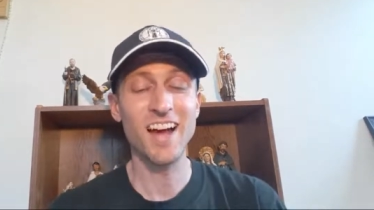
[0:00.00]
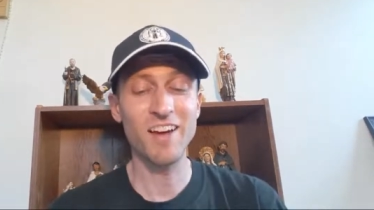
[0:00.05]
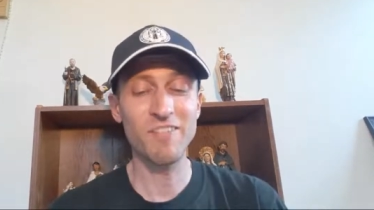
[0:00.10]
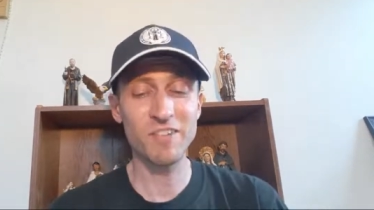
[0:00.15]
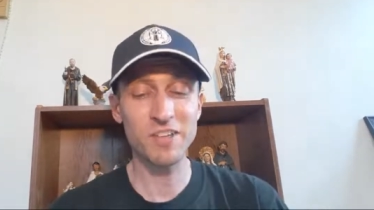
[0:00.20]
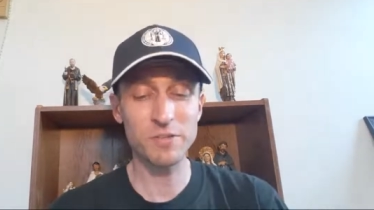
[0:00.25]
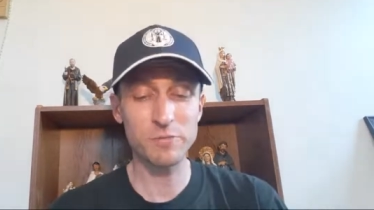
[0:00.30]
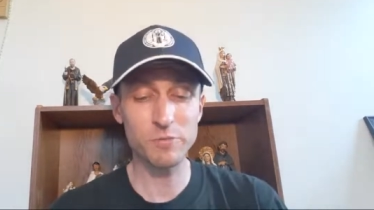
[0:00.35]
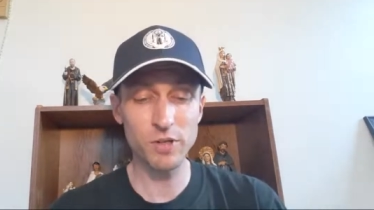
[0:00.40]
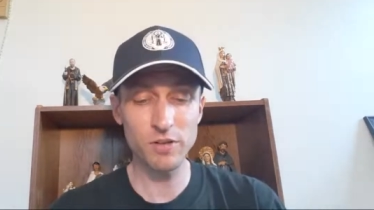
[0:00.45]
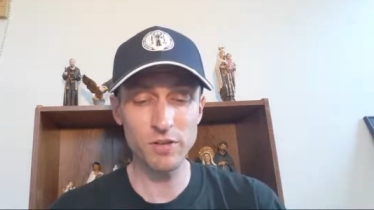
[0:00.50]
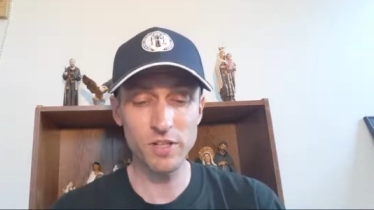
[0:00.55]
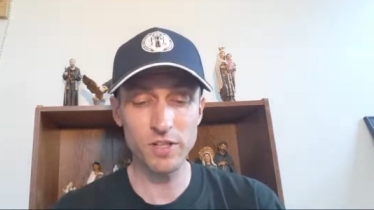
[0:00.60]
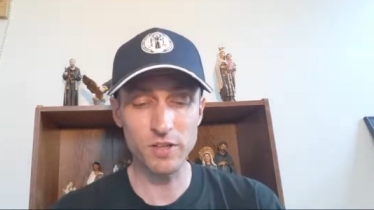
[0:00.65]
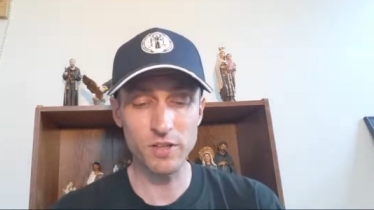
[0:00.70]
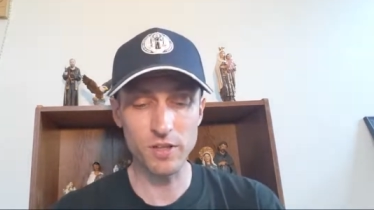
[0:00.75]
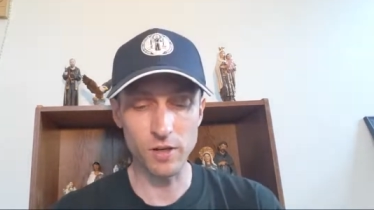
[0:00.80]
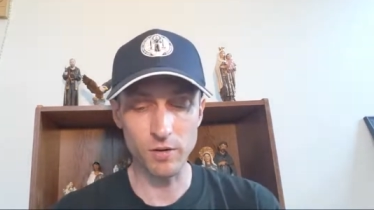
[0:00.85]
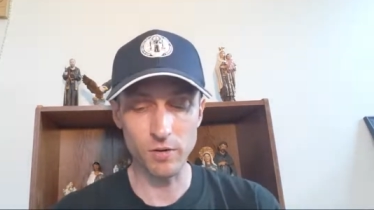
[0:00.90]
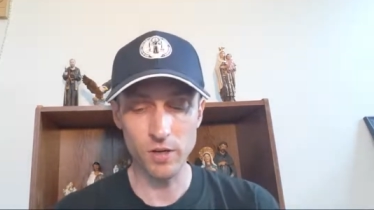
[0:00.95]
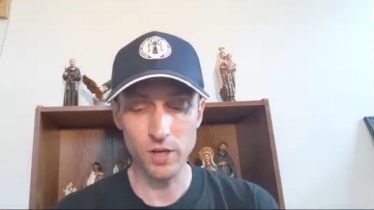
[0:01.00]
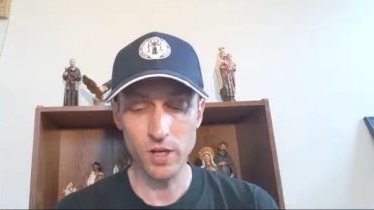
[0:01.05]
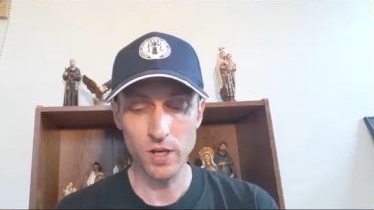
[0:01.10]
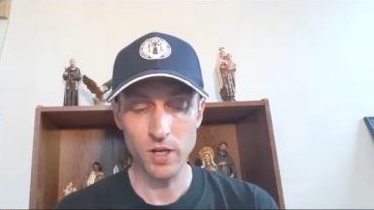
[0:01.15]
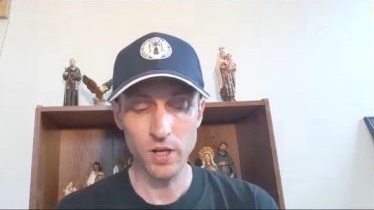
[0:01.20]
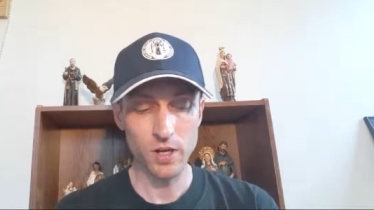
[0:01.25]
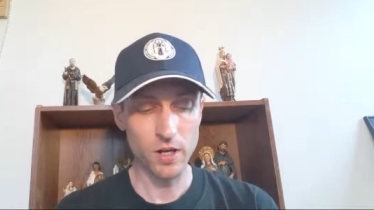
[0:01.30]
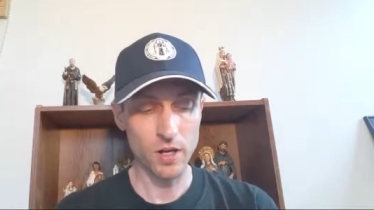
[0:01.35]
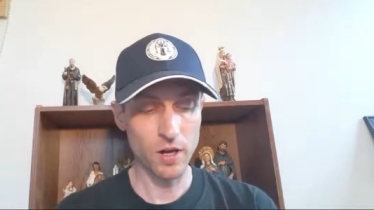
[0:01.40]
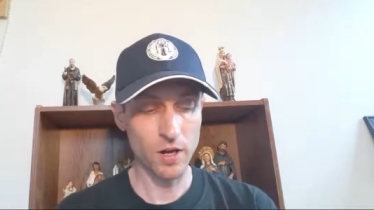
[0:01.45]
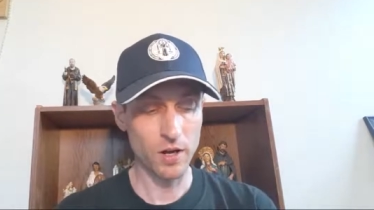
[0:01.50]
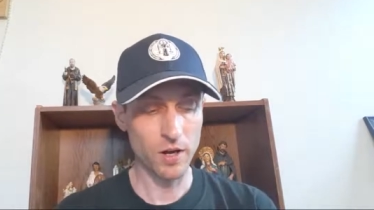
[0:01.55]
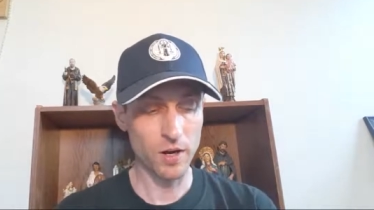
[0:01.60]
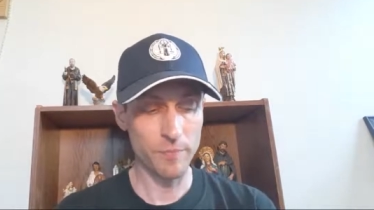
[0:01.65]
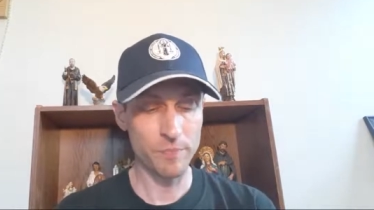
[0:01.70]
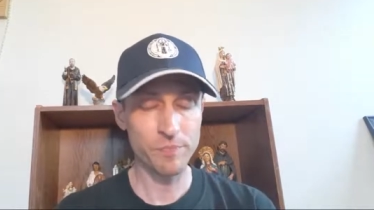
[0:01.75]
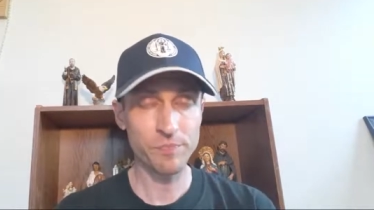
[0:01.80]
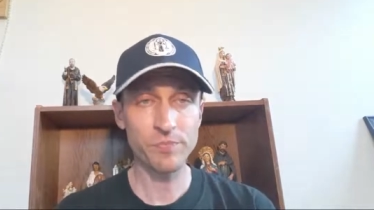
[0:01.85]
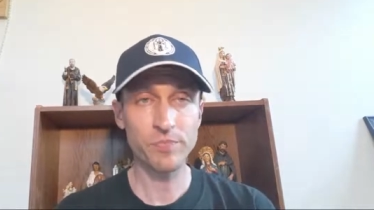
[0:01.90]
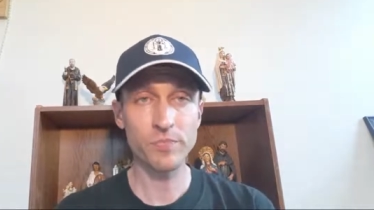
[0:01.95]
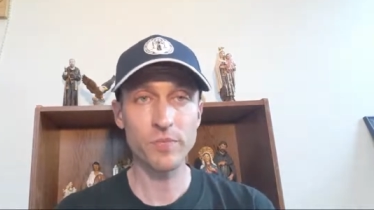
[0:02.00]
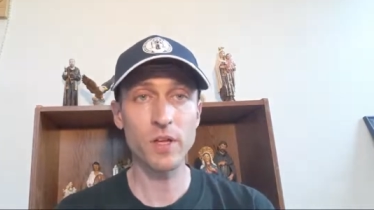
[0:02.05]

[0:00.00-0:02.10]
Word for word: I mean, really, though. Um,